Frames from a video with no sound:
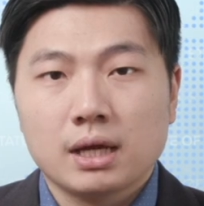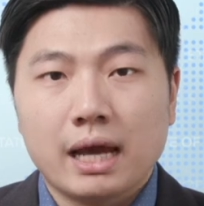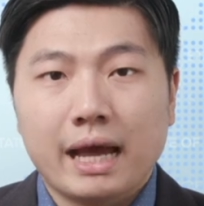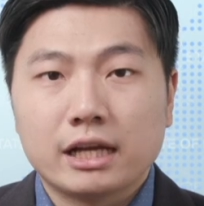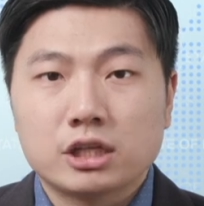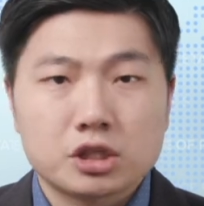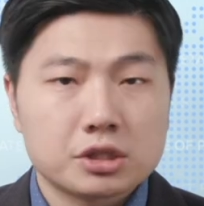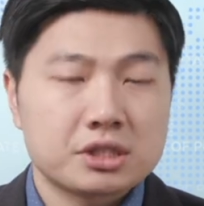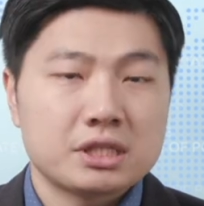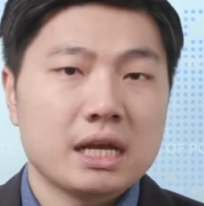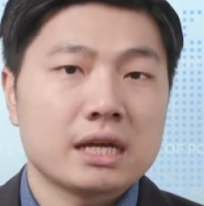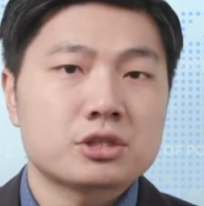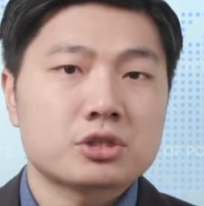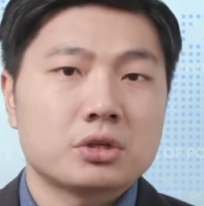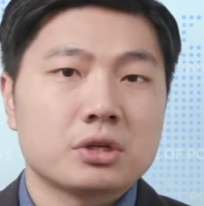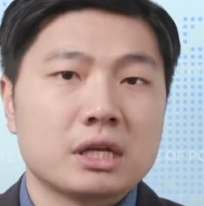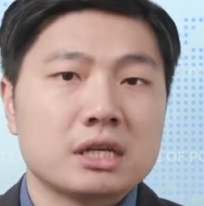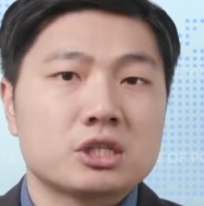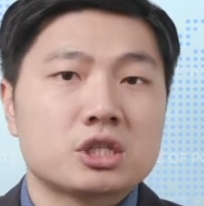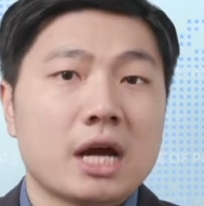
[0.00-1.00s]
And just
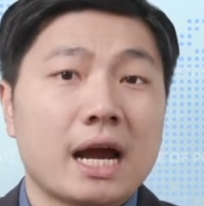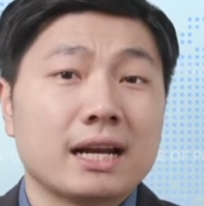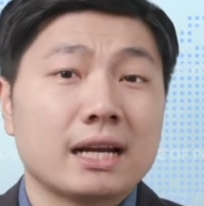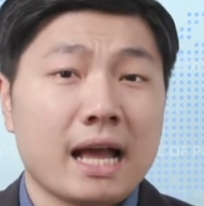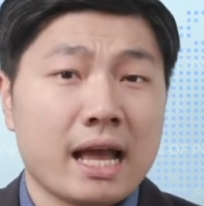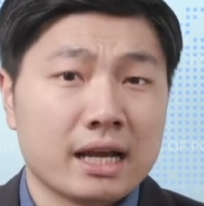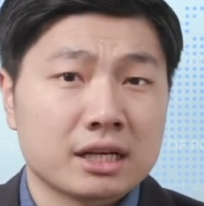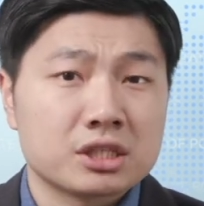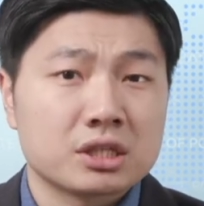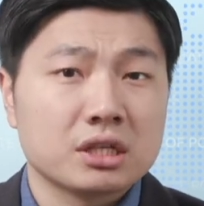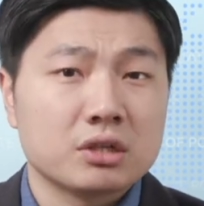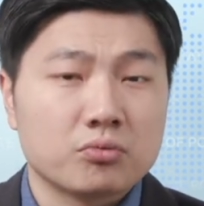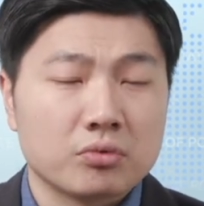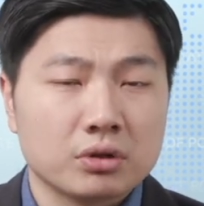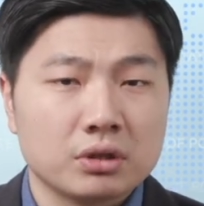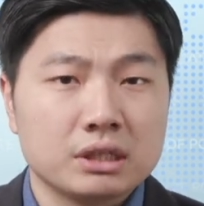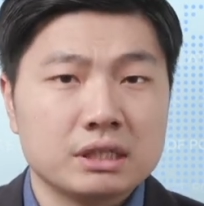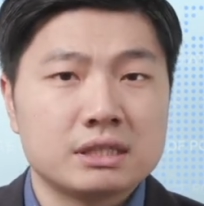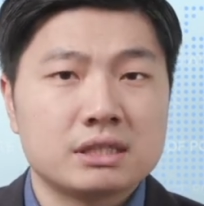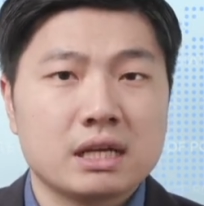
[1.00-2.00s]
yesterday, China actually
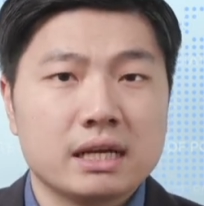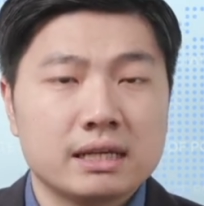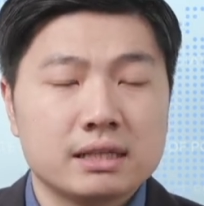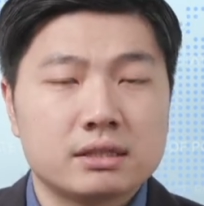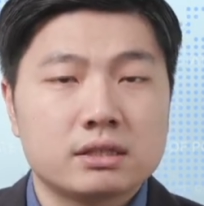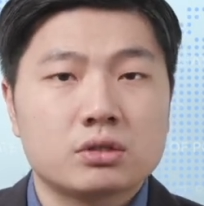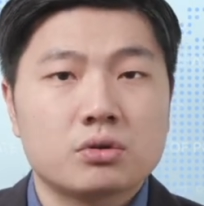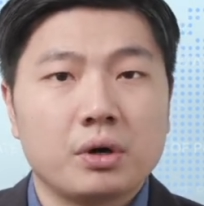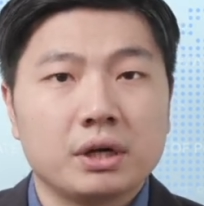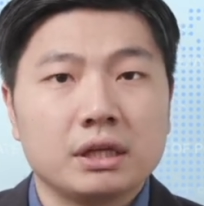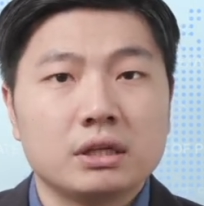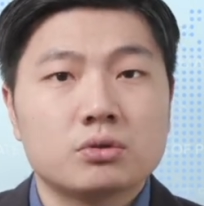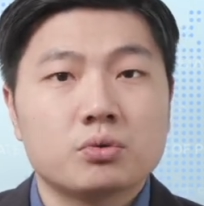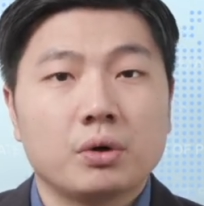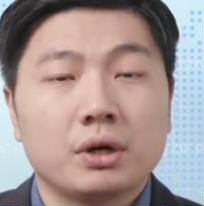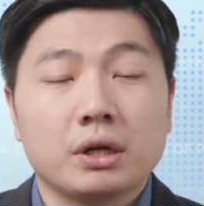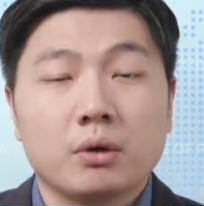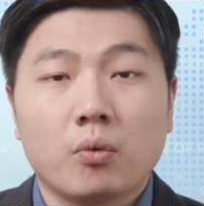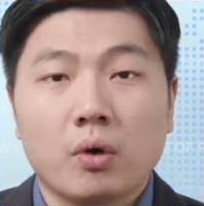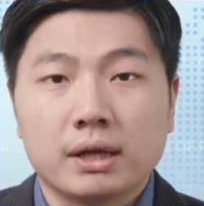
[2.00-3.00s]
released its
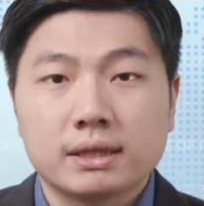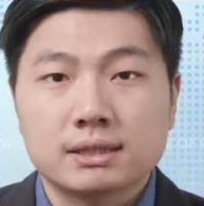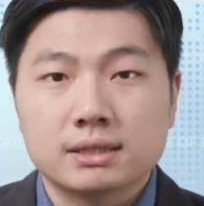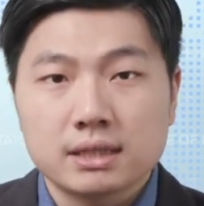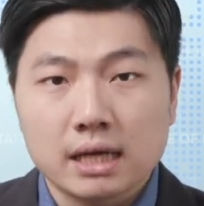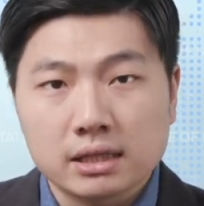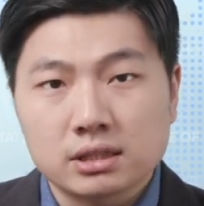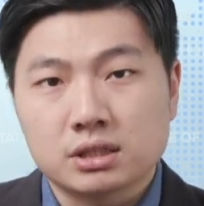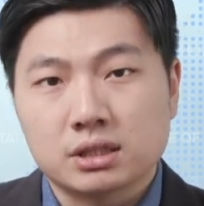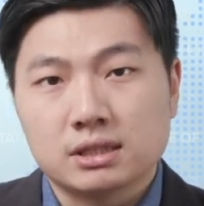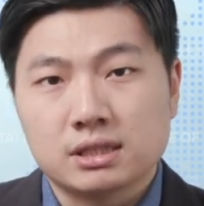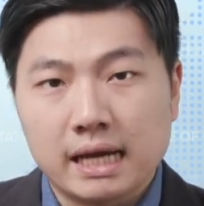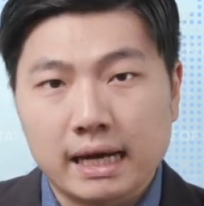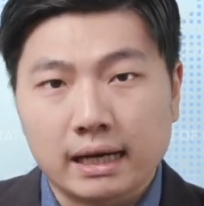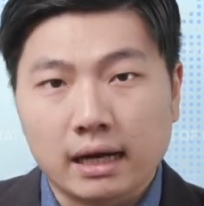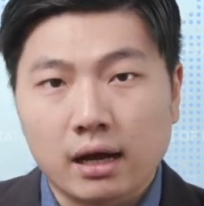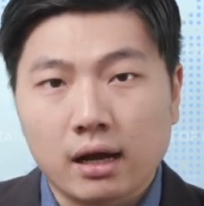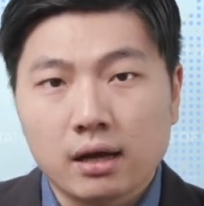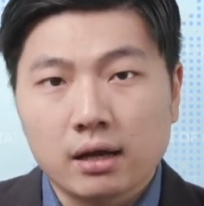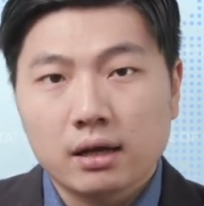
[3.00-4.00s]
2021 census
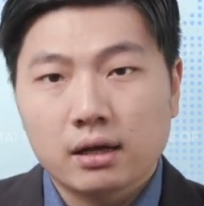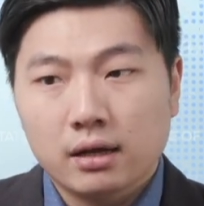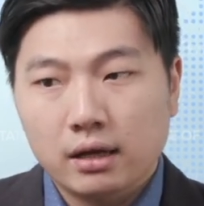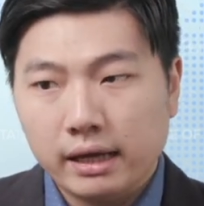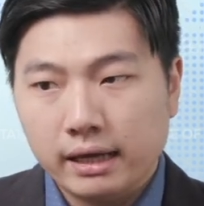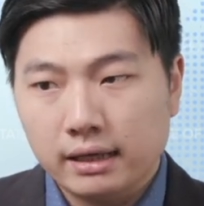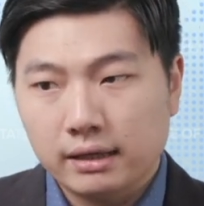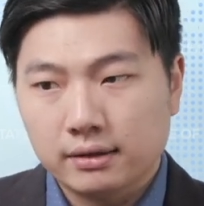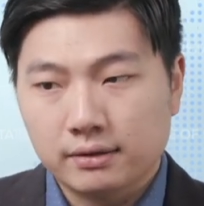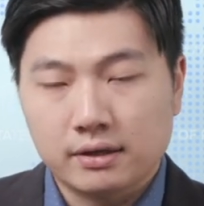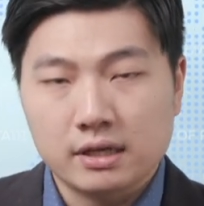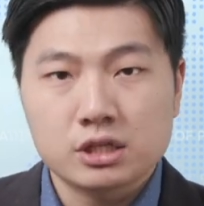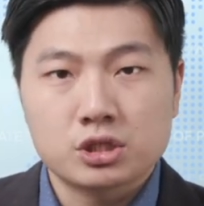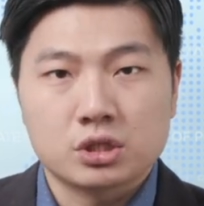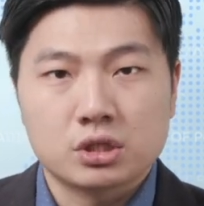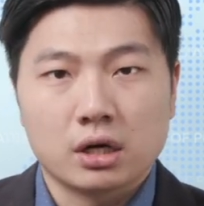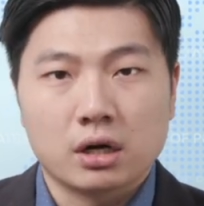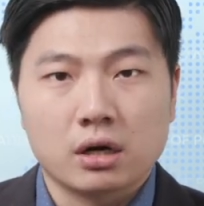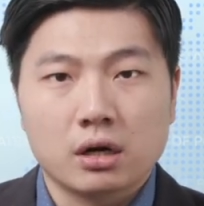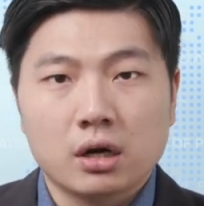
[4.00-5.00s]
data in
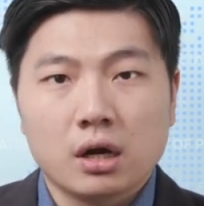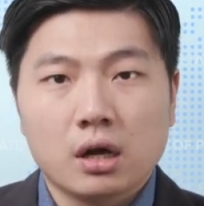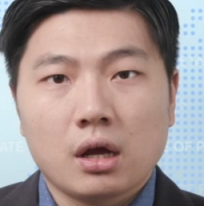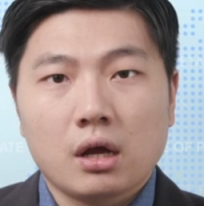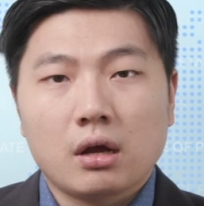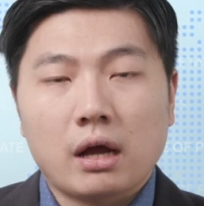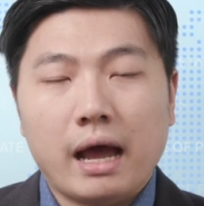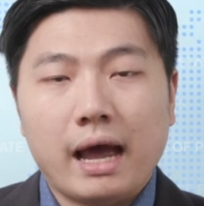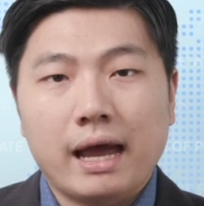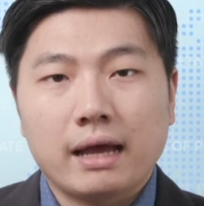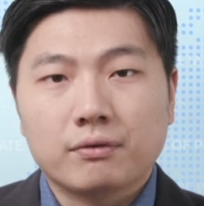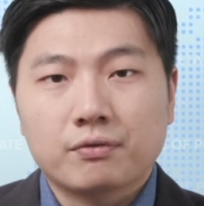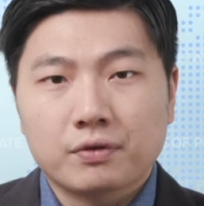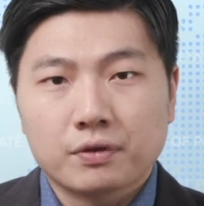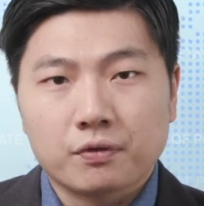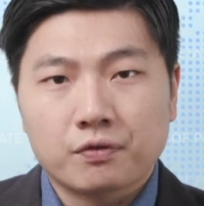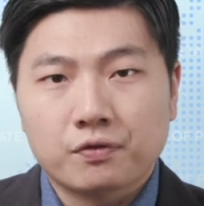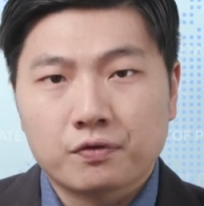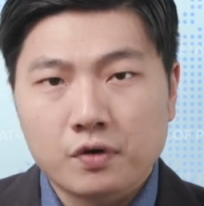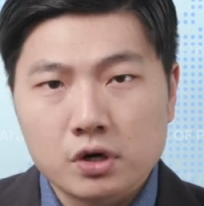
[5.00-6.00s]
this year, and for
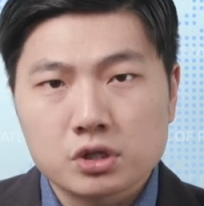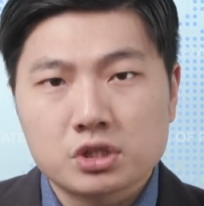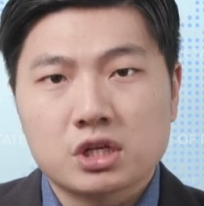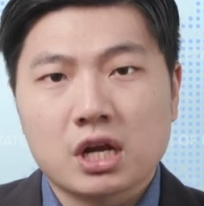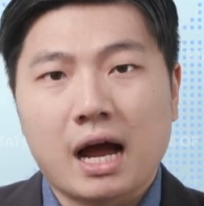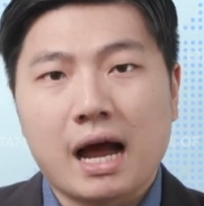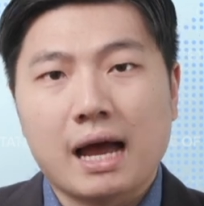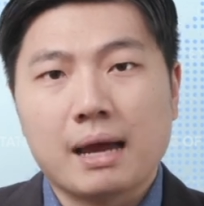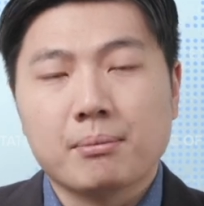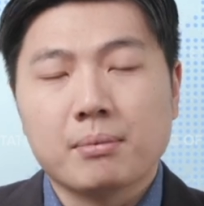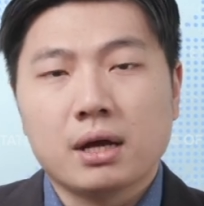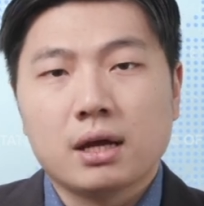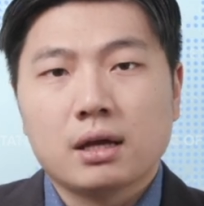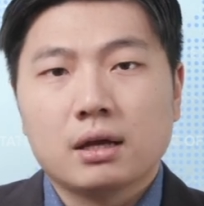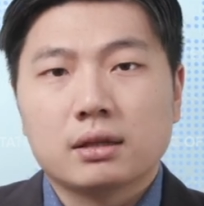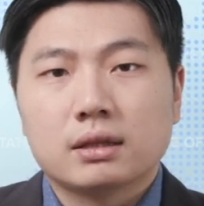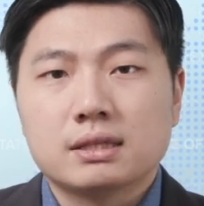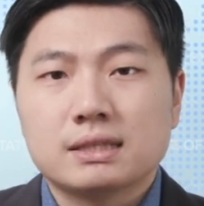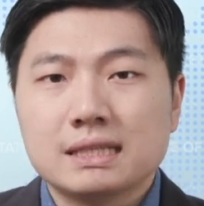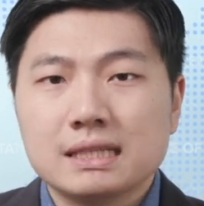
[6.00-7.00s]
the first time,
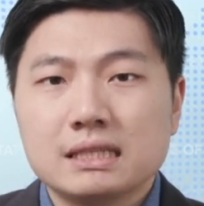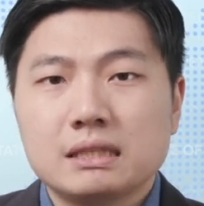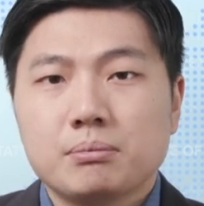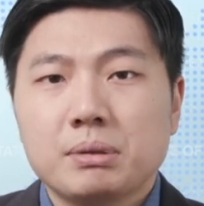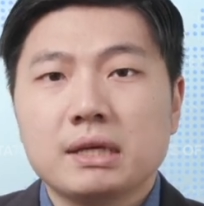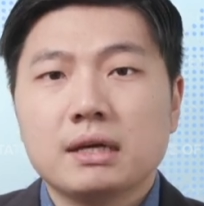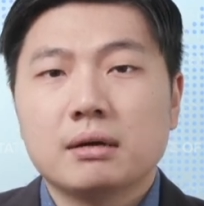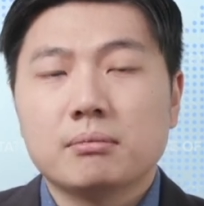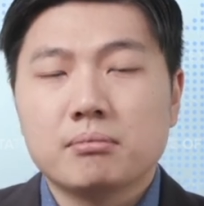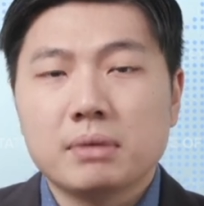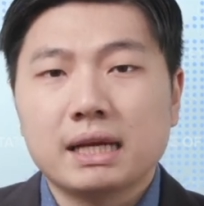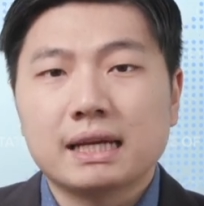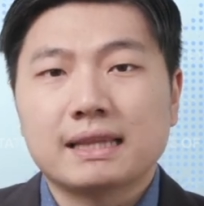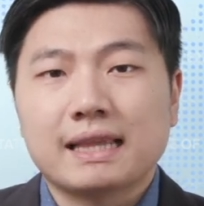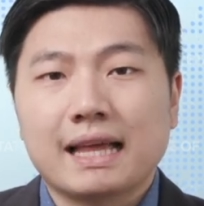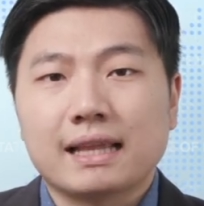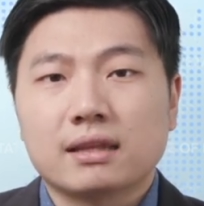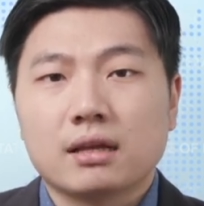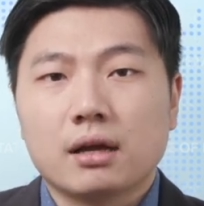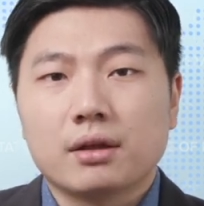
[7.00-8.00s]
the CCP admitted
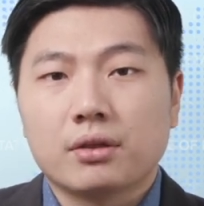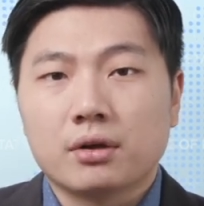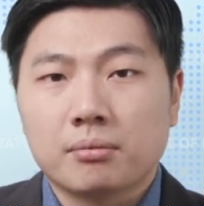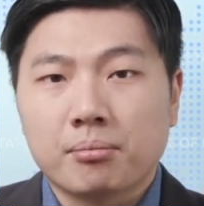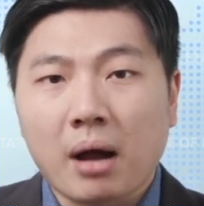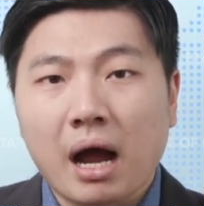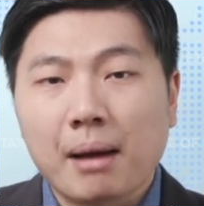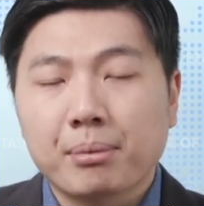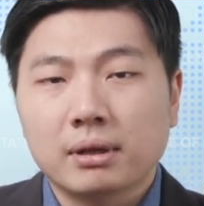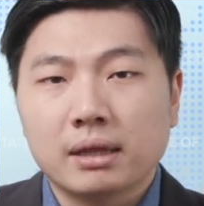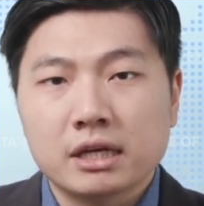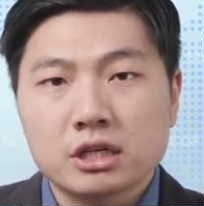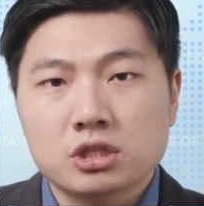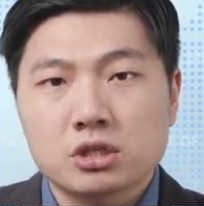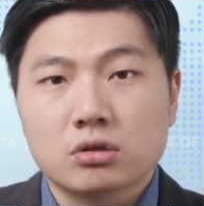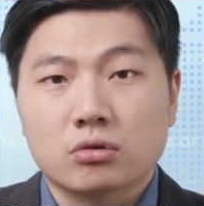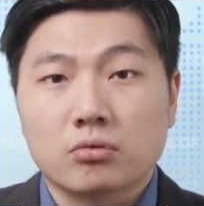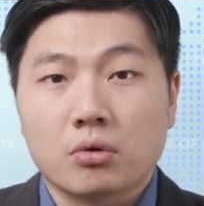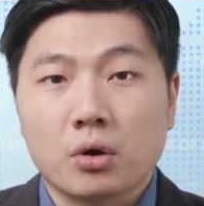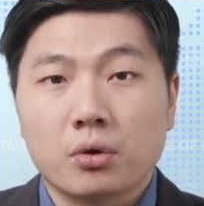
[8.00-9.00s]
that their
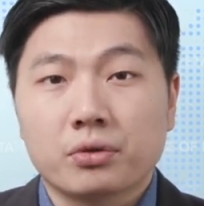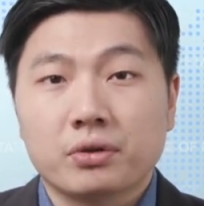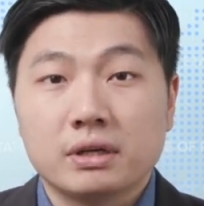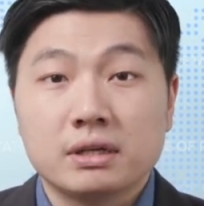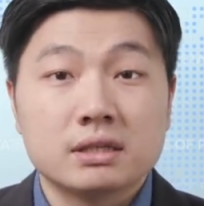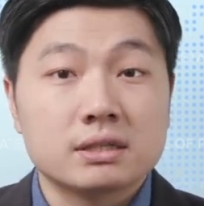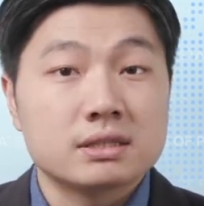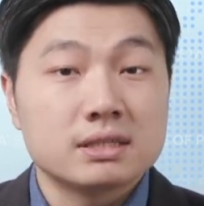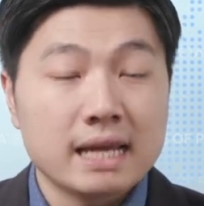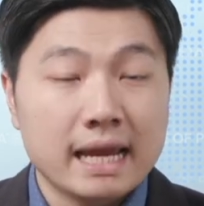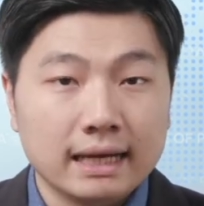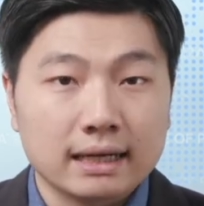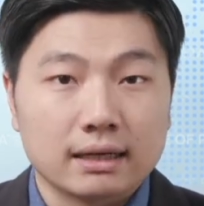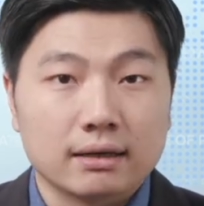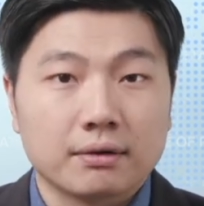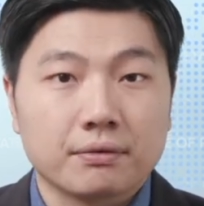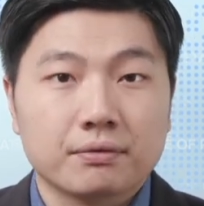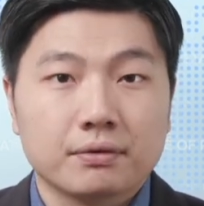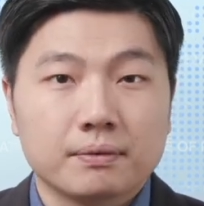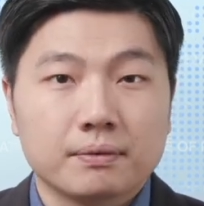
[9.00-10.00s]
population growth is negative.